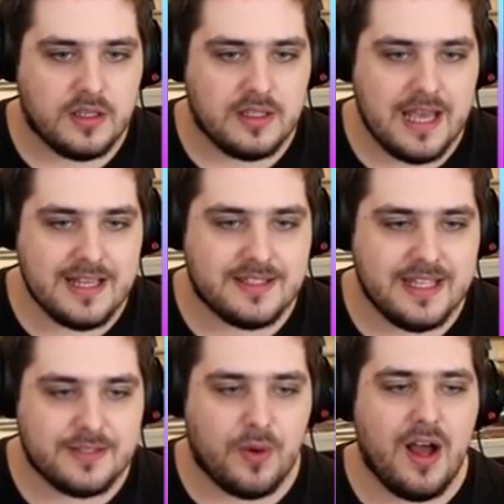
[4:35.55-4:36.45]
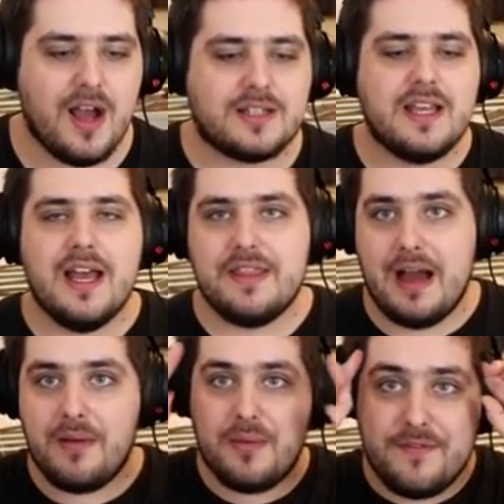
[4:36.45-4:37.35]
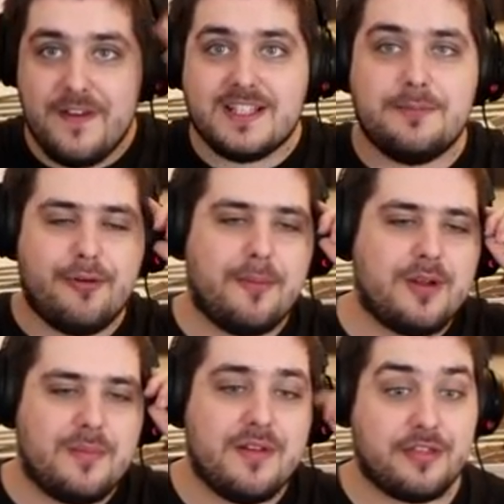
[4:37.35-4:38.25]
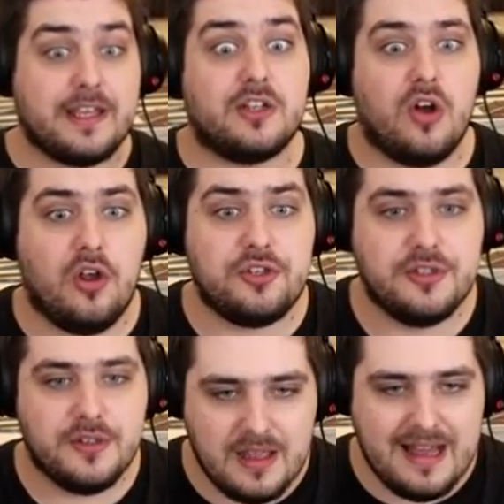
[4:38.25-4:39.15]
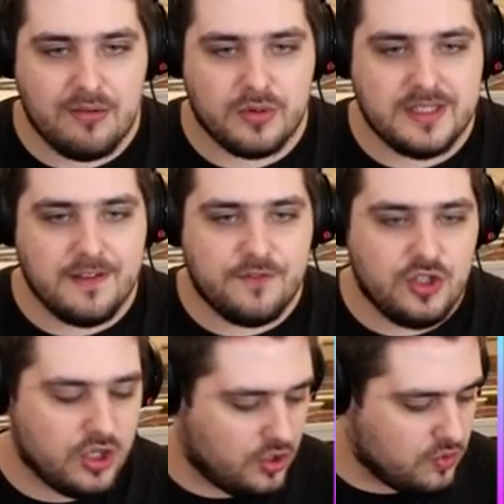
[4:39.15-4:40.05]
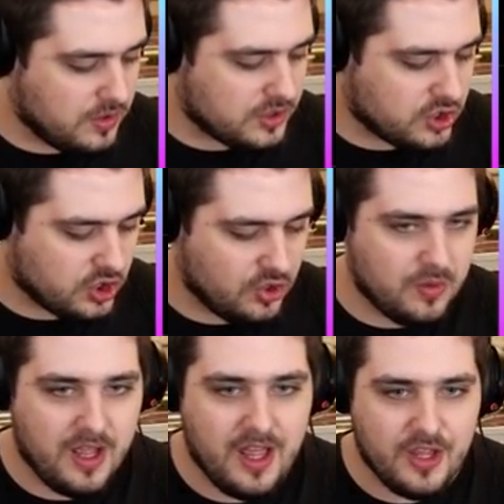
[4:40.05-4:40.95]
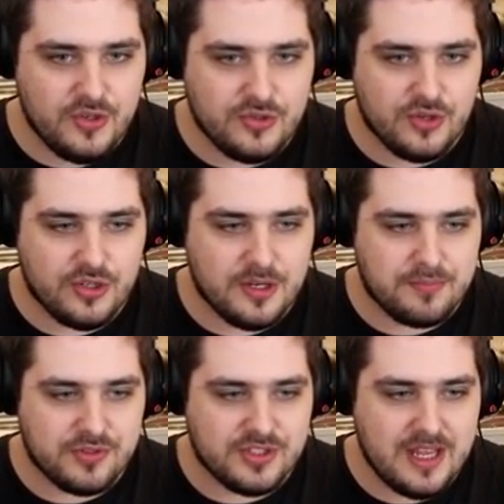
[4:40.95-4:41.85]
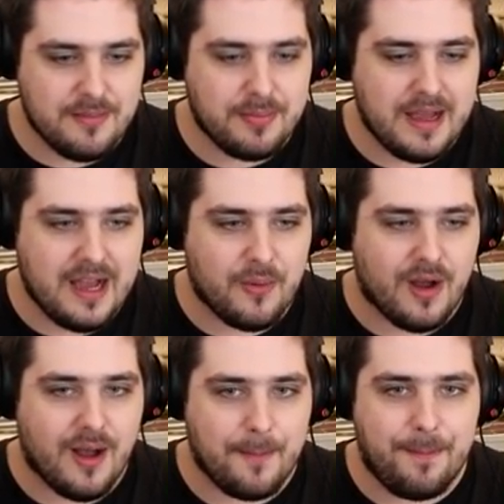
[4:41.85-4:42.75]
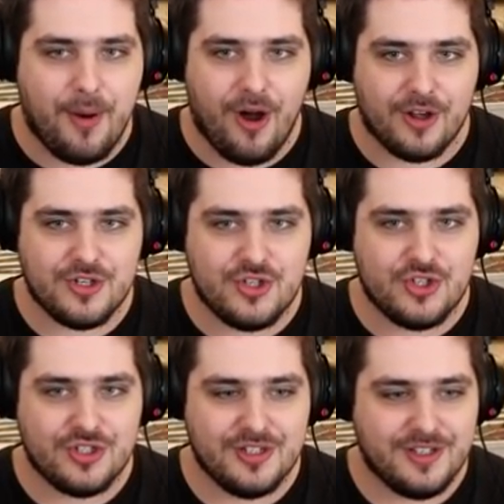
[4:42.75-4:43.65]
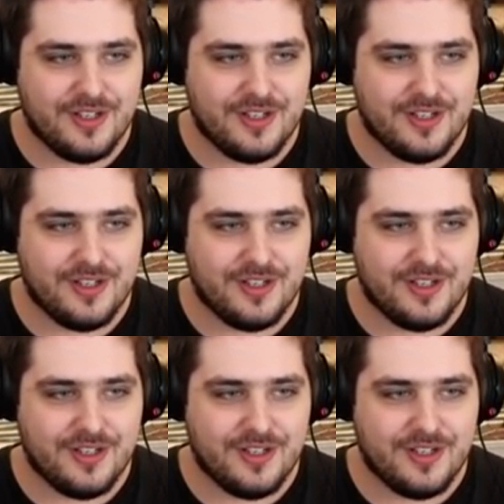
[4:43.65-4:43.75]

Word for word: Yes, that's worked. That, we fixed the problem. Thank God. And we'll give you two hundred percent power. Bosh.